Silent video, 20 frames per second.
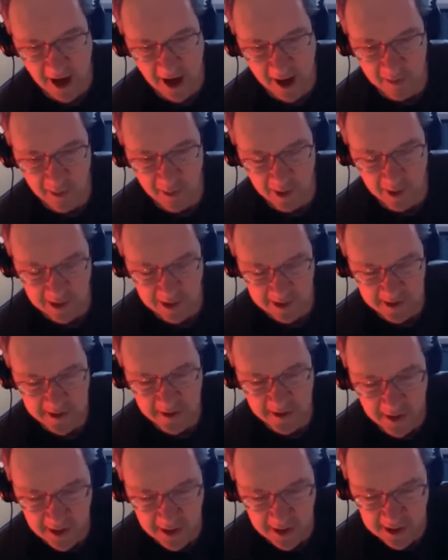what a
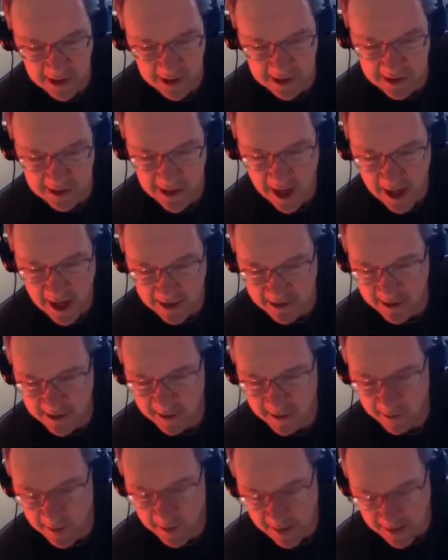surrogate test
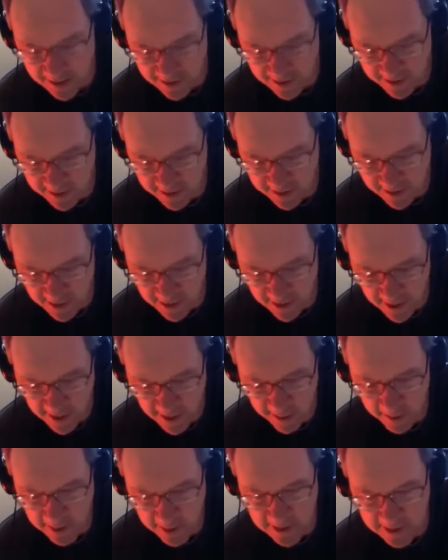means,
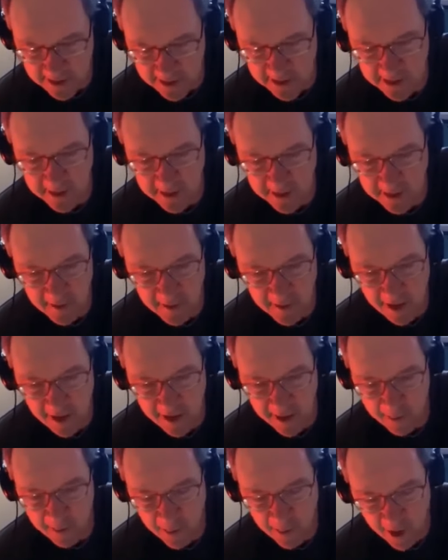because this is very
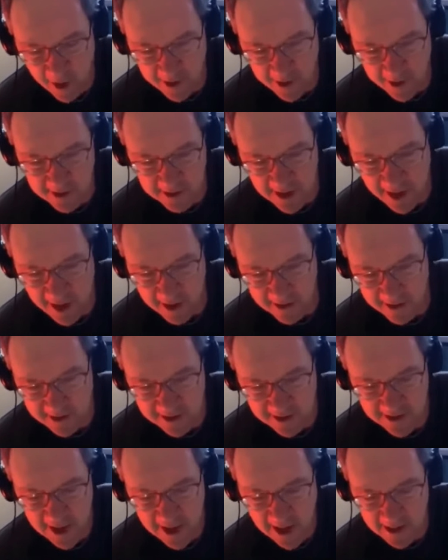important to
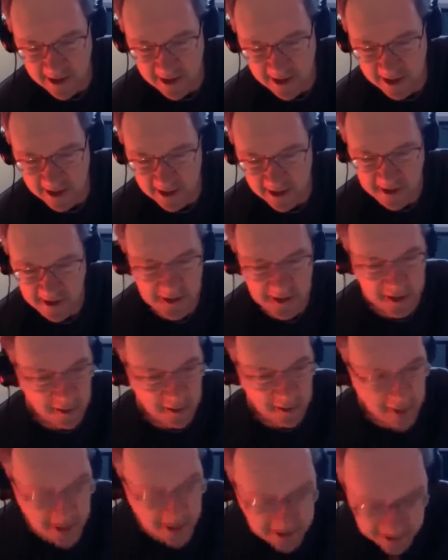understanding the
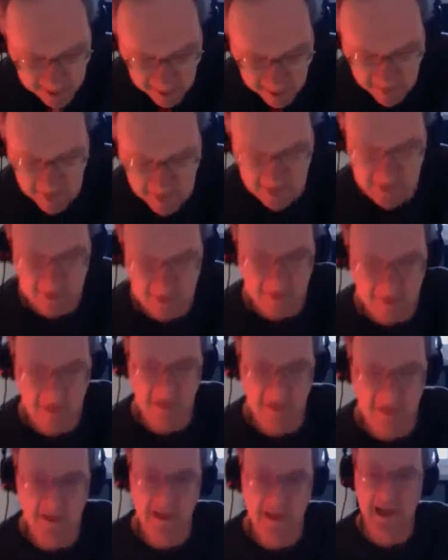situation we're
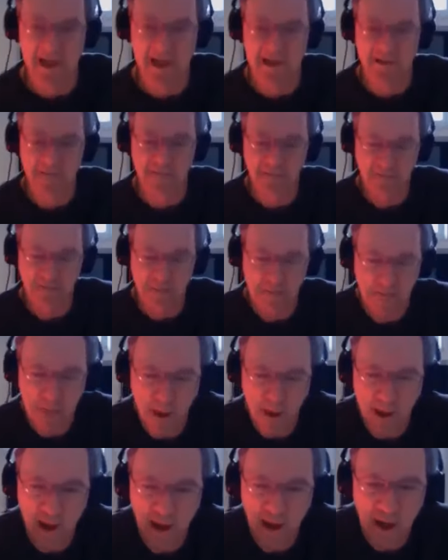currently in.
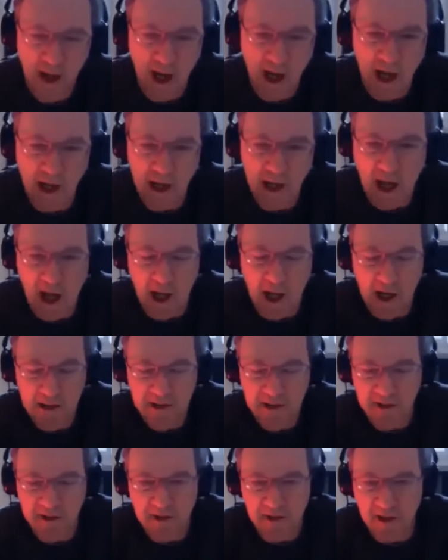A
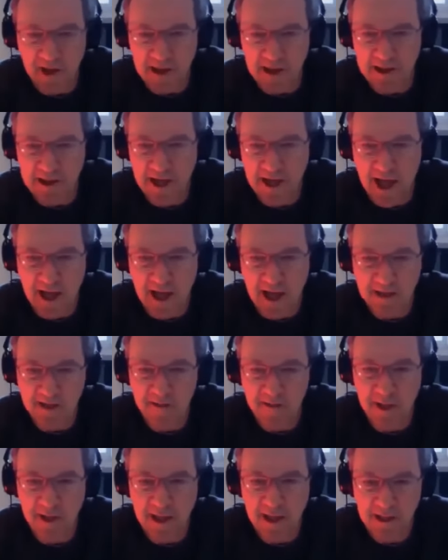surrogate test
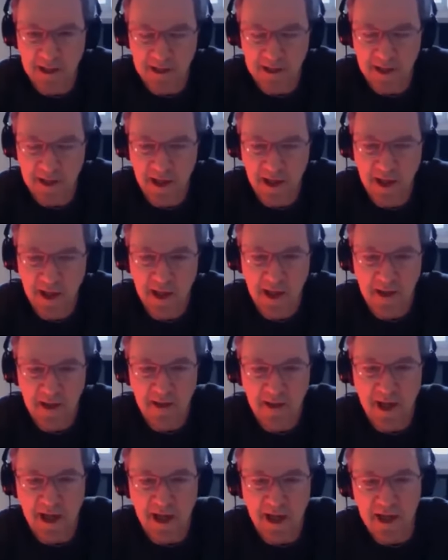means
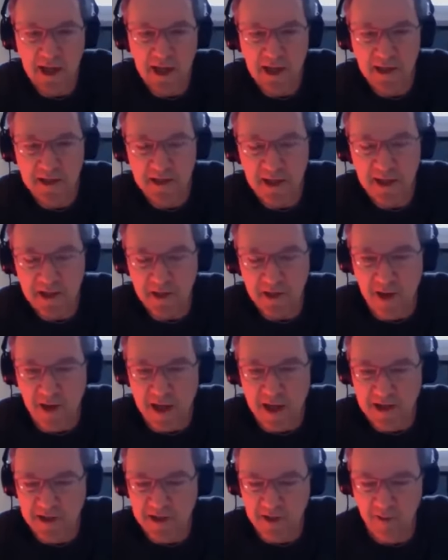that in a
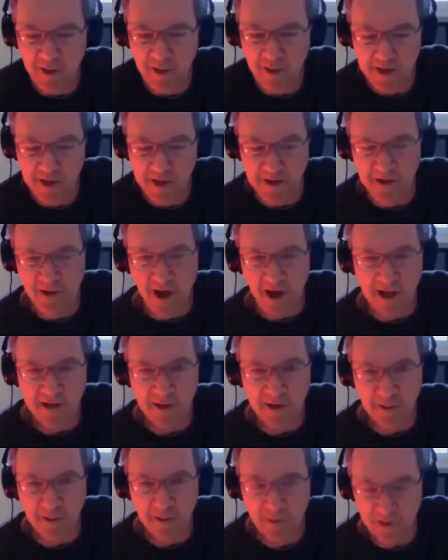situation where you're trying to
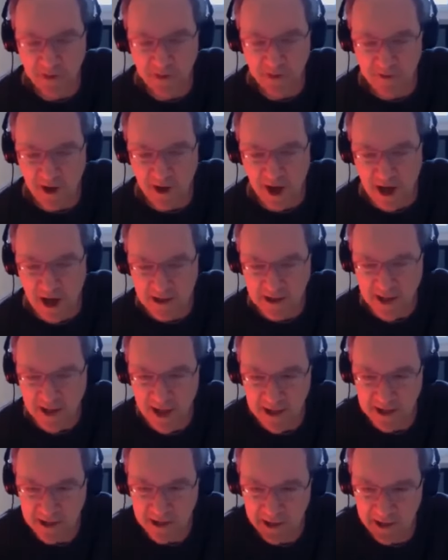prove
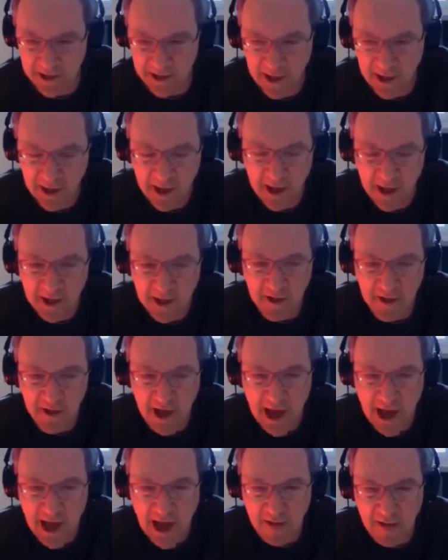causation, you
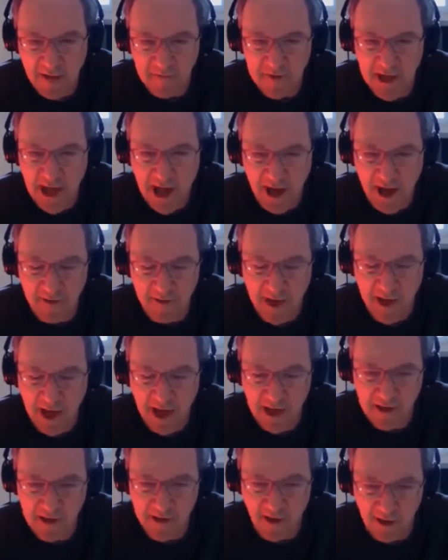have to have a
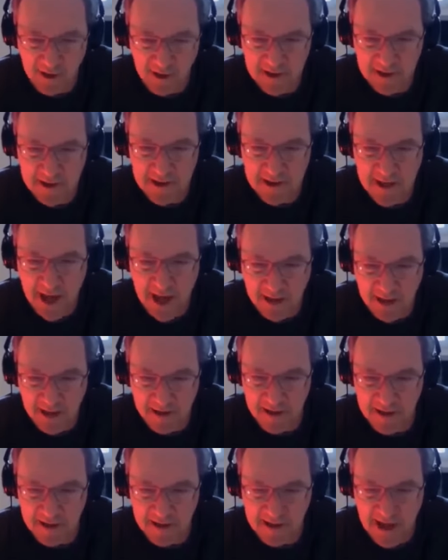gold
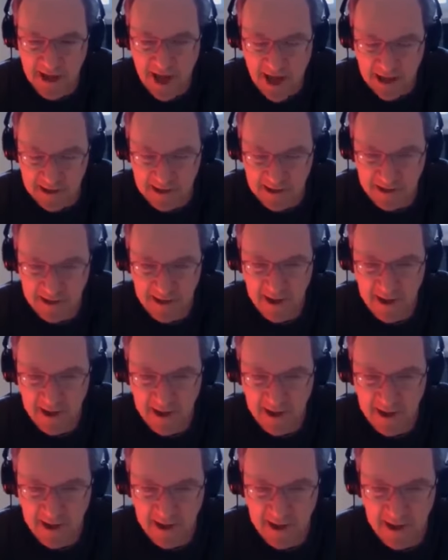standard test.
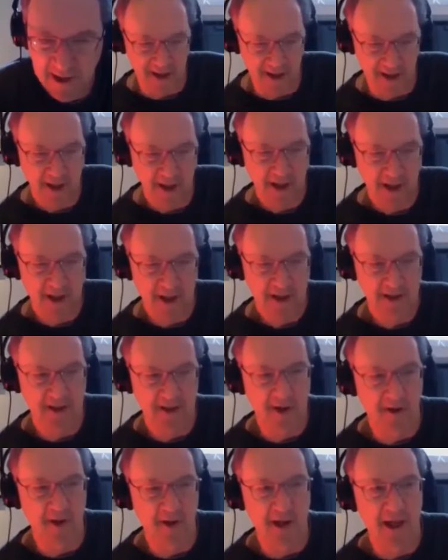
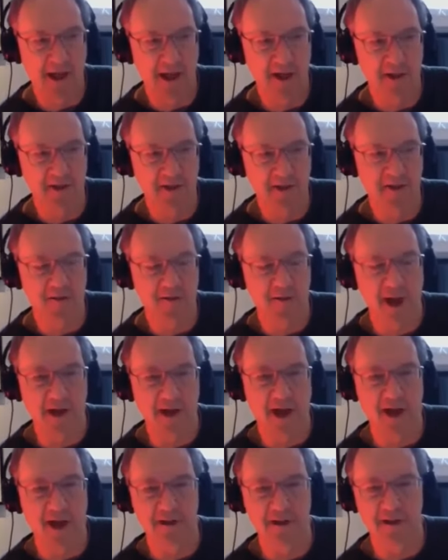So here's a way to
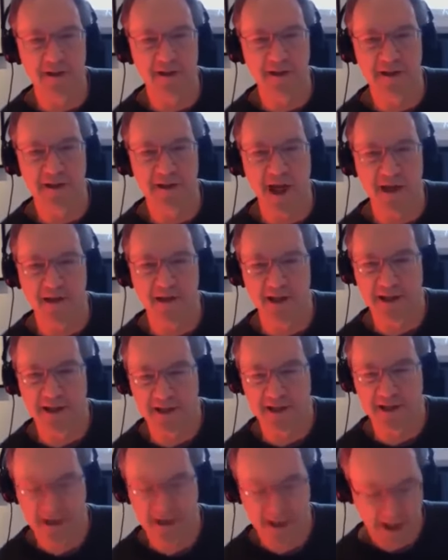understand this.
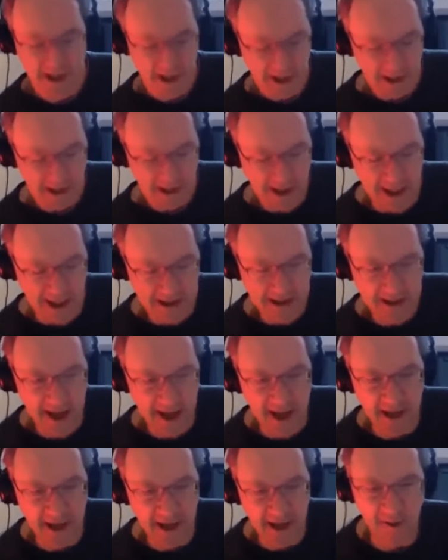Let's say
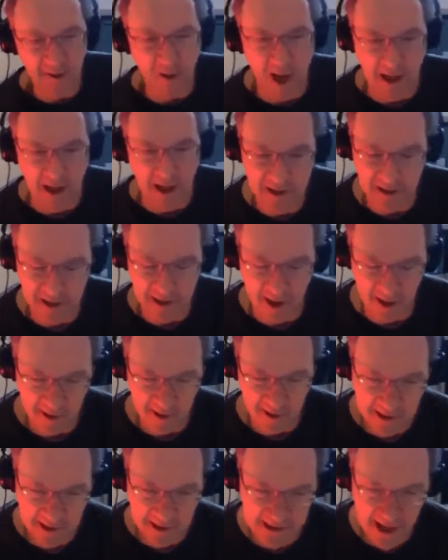you want to go to
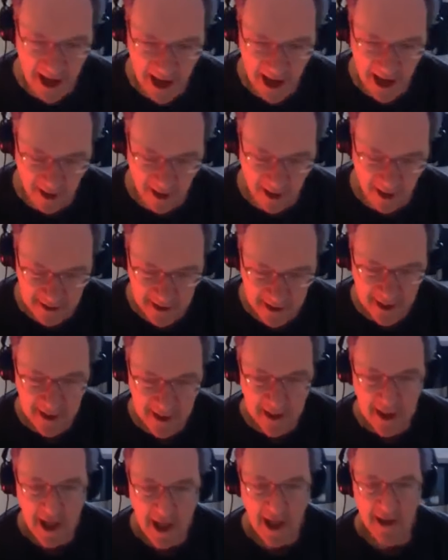a town
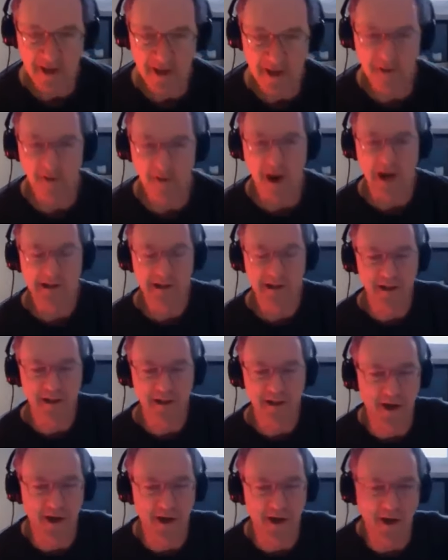and you want to
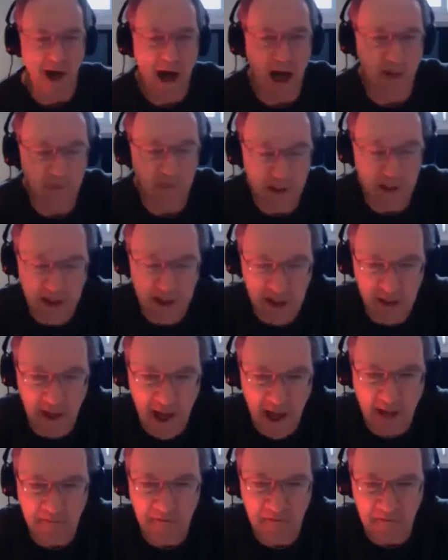know how many
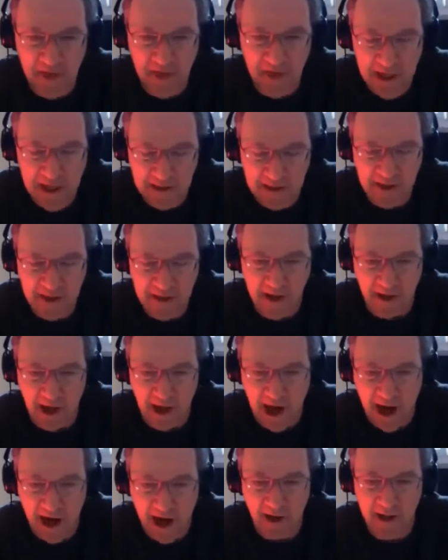feet there
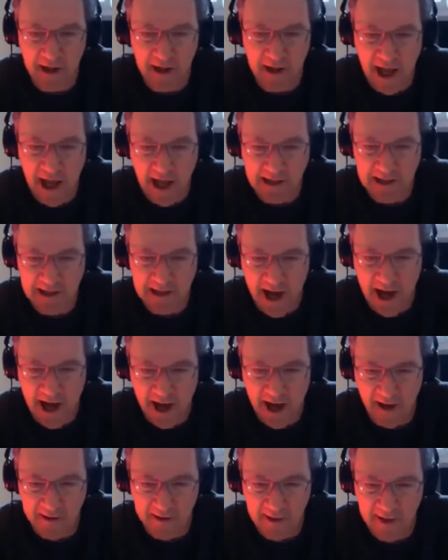are in that
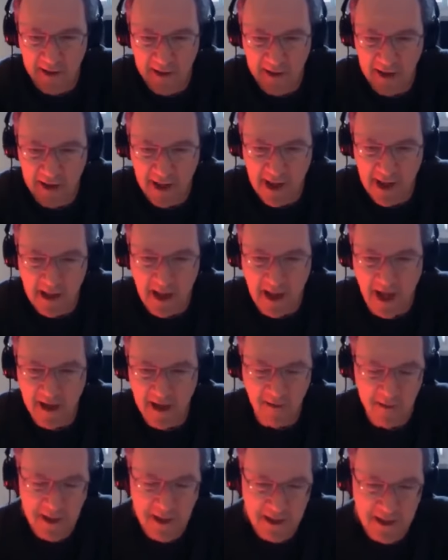town. And I
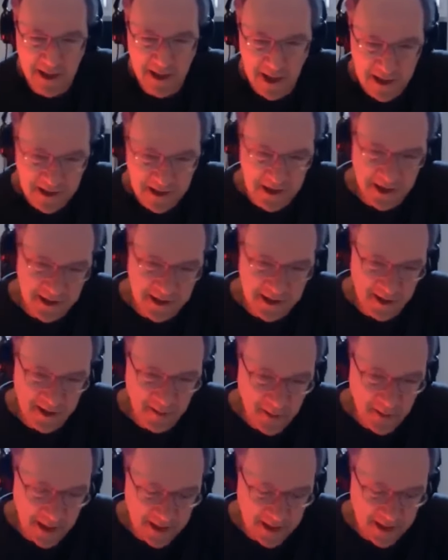don't mean inches and
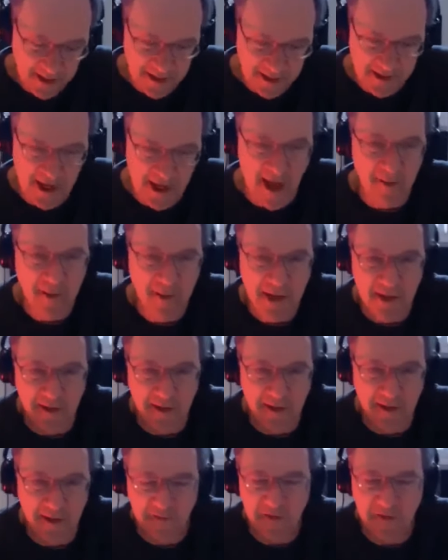meters, I mean the
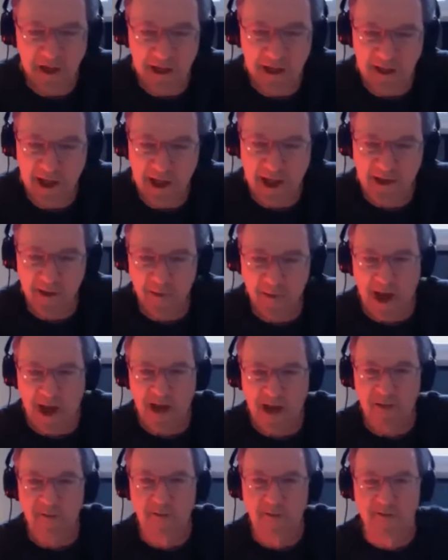feet at the
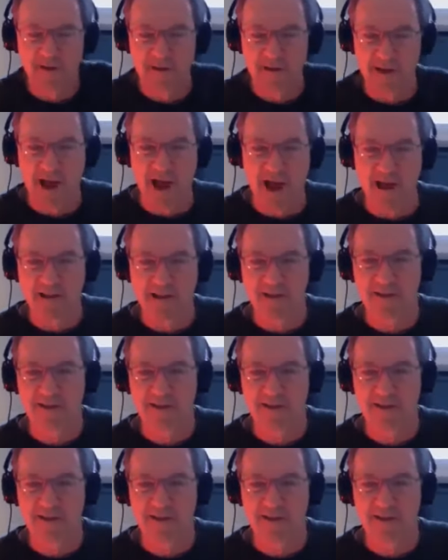bottom of your legs,